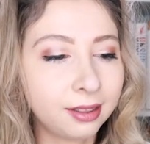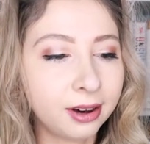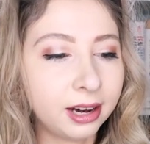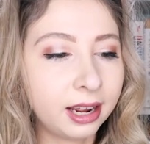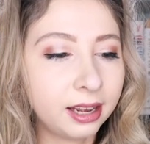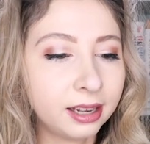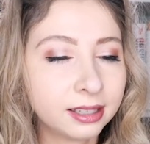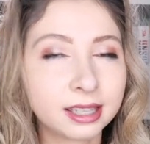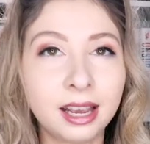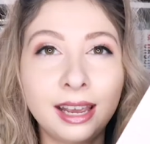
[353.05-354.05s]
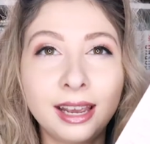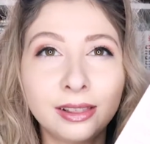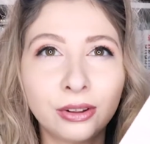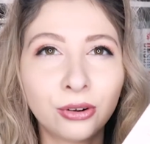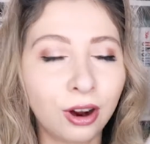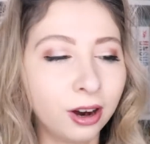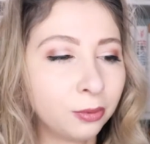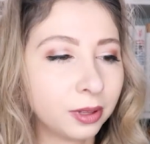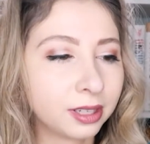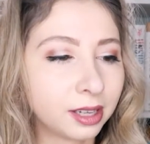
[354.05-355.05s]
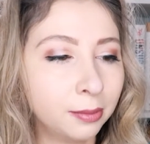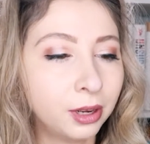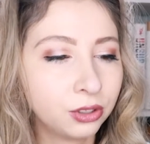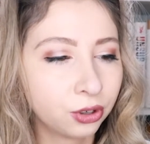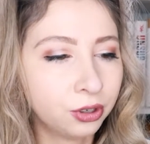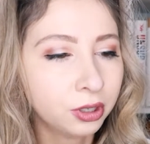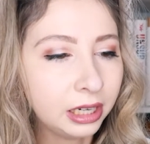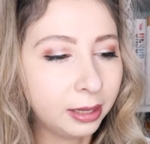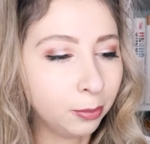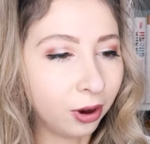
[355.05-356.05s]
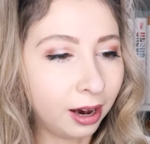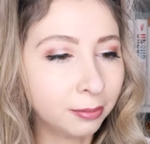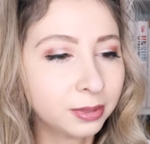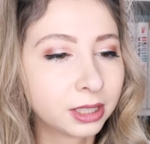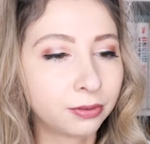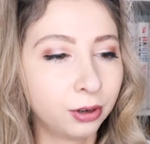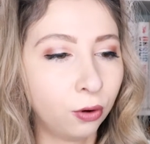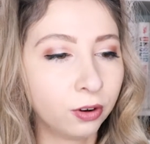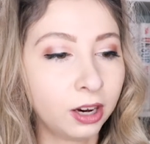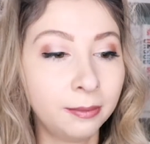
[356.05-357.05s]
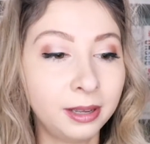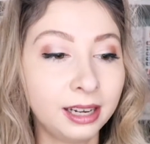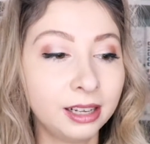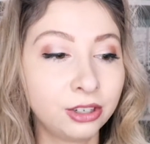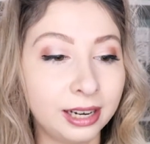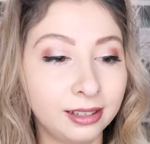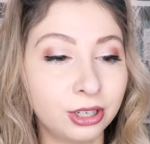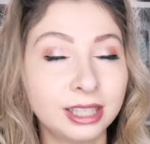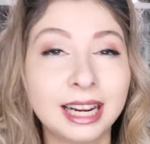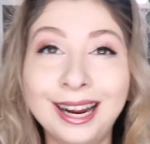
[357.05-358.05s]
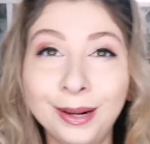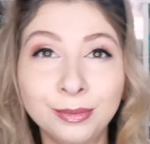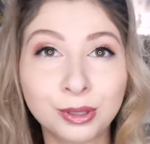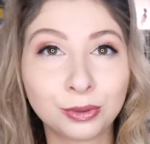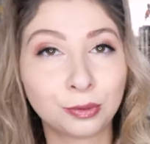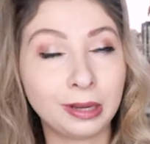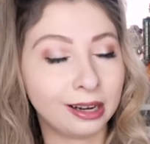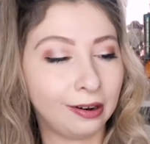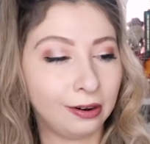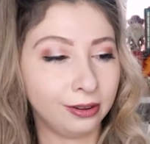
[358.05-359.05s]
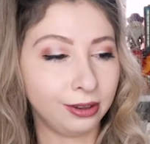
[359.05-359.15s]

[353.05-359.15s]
There is a little card with some journaling prompts for overcoming challenging times, which we can all